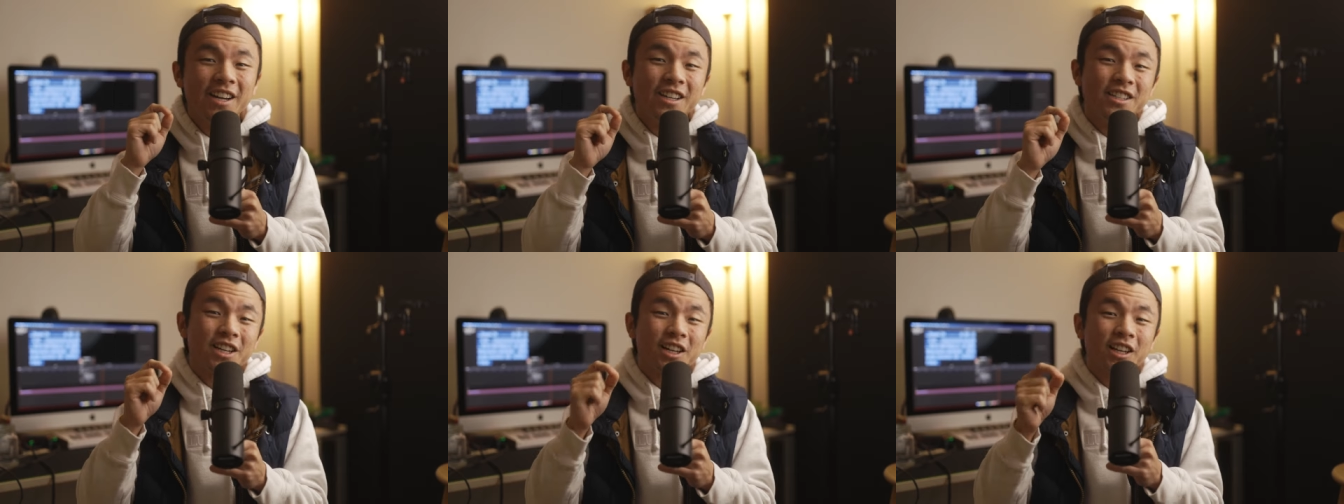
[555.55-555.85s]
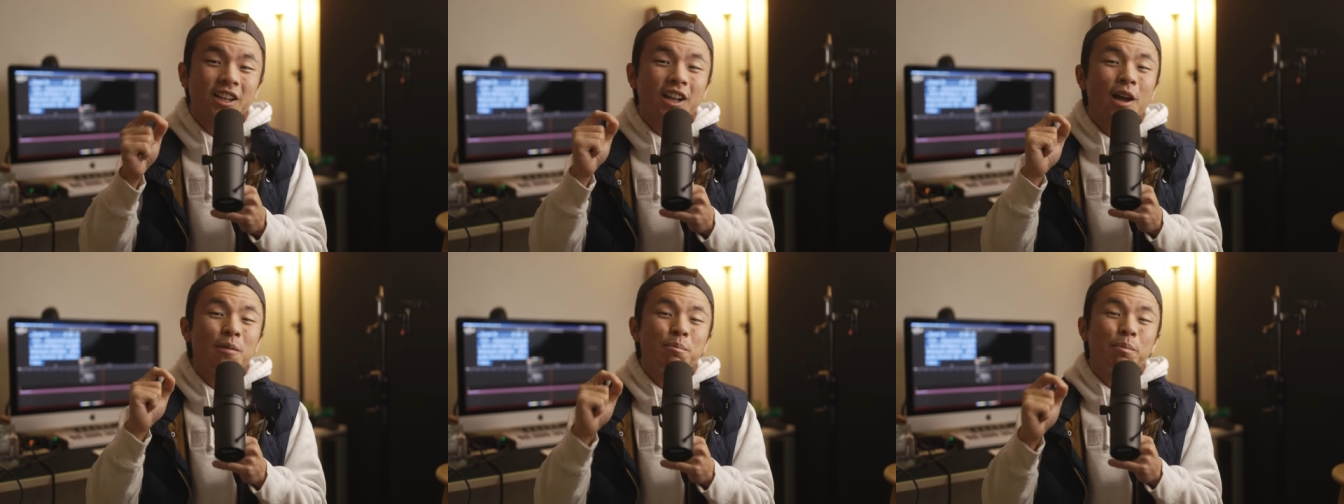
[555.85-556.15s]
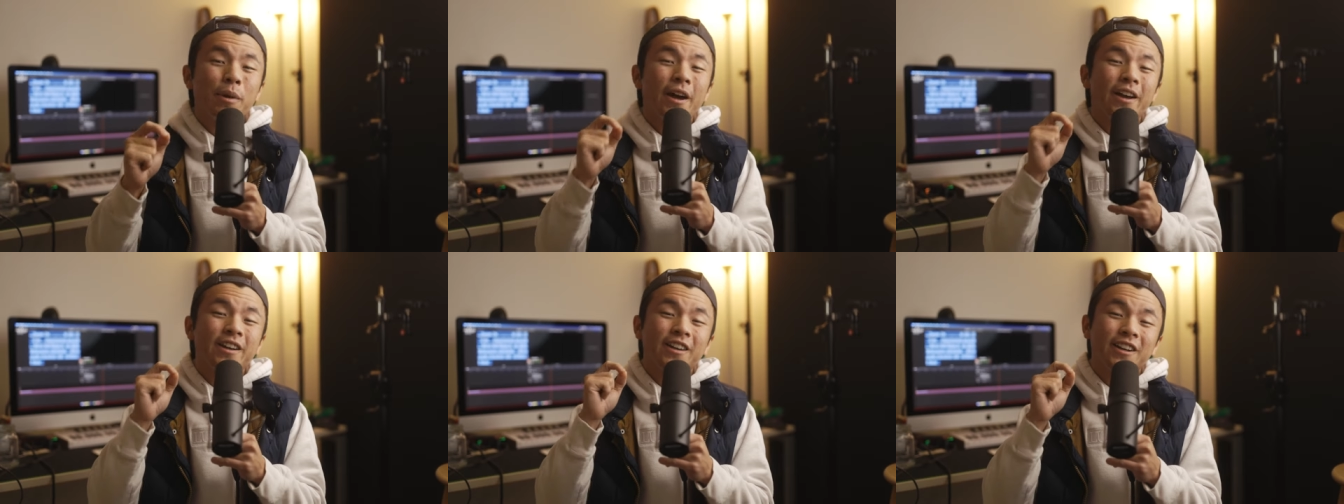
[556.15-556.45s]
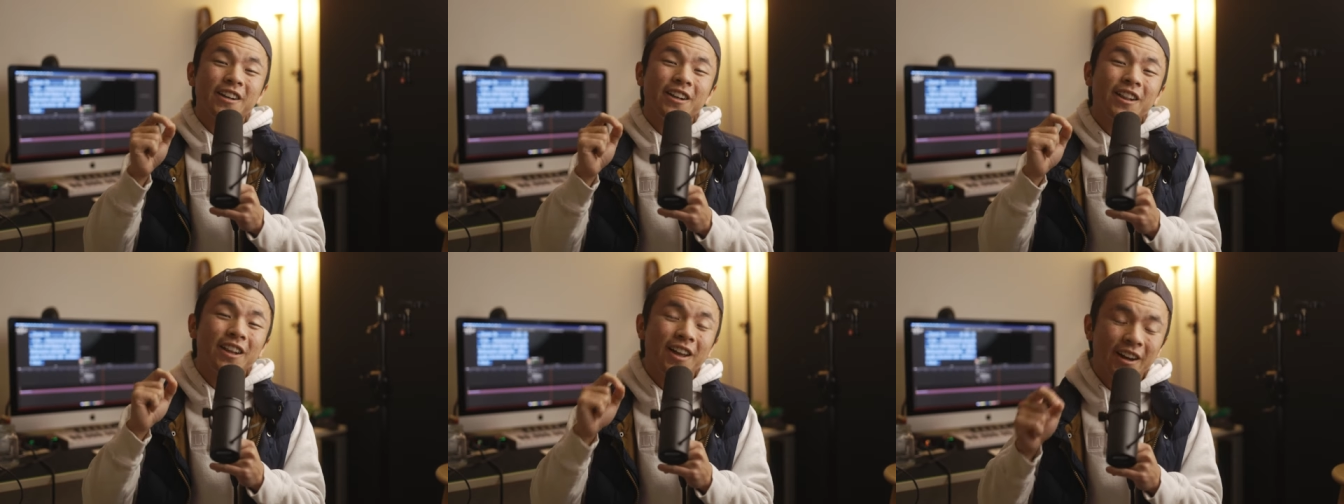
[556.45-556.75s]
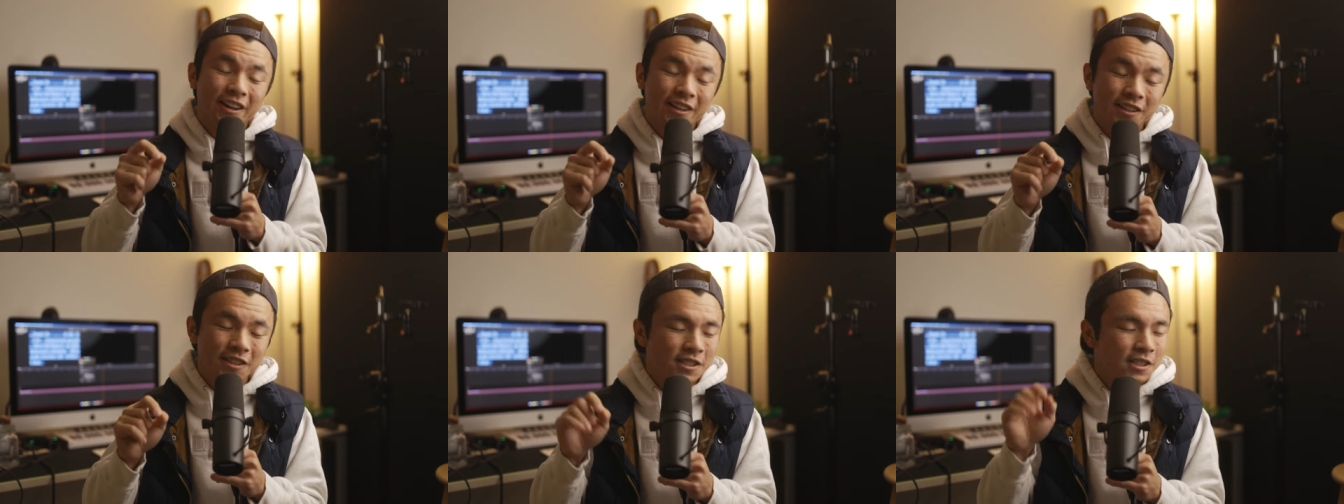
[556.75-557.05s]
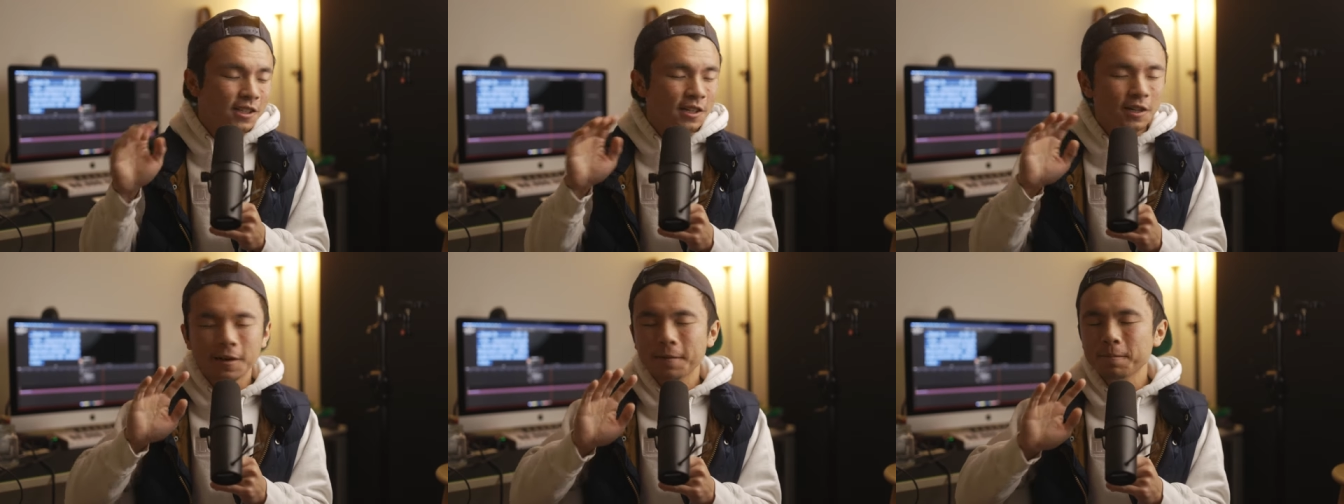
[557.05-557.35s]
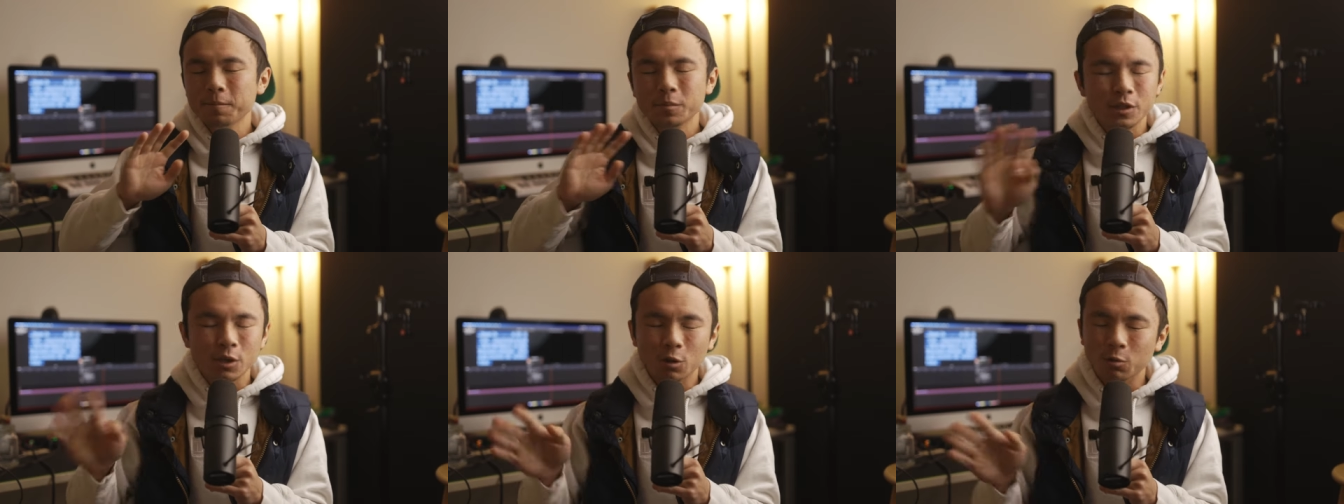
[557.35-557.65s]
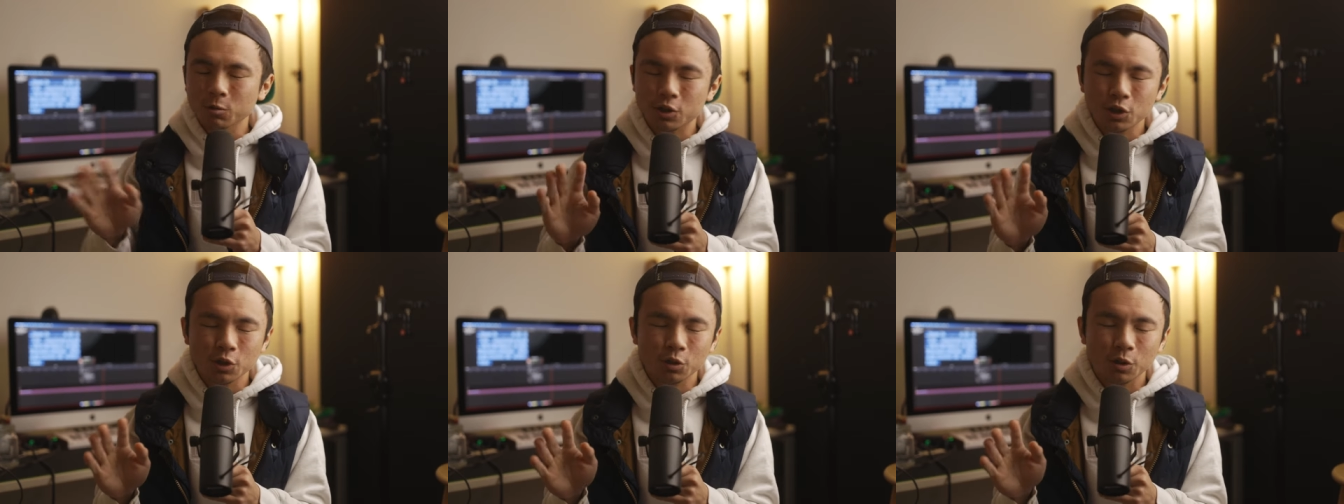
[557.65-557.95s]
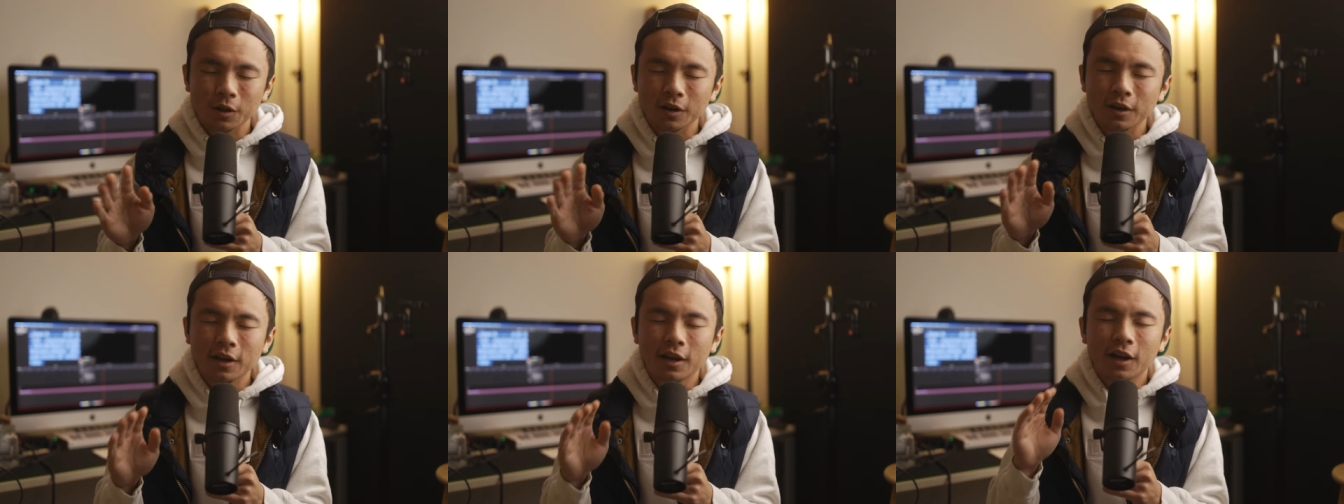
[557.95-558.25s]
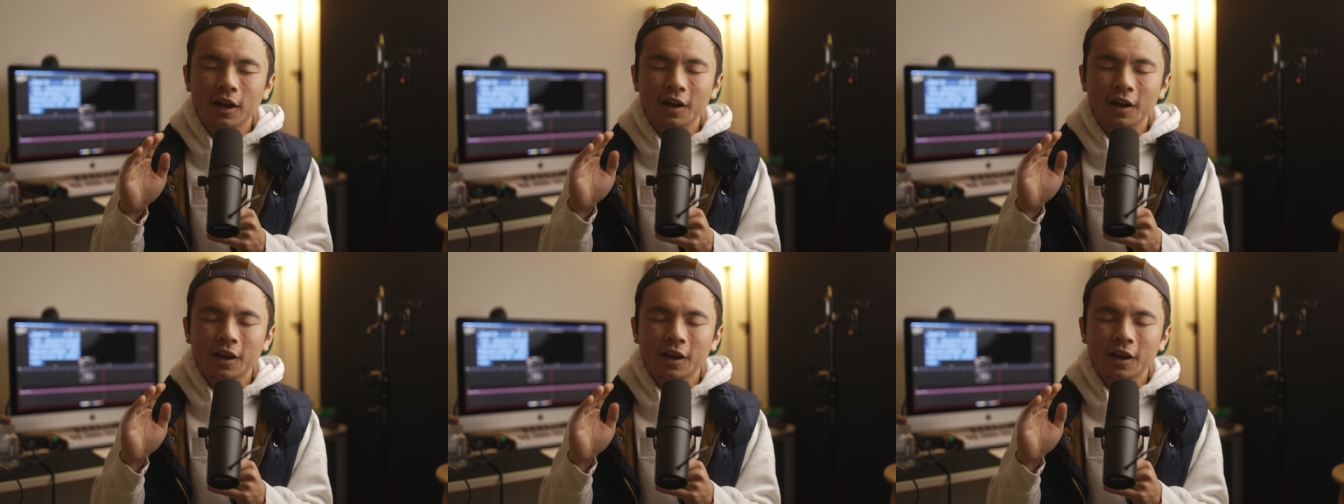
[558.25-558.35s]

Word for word: to clap back at clients, don't do it.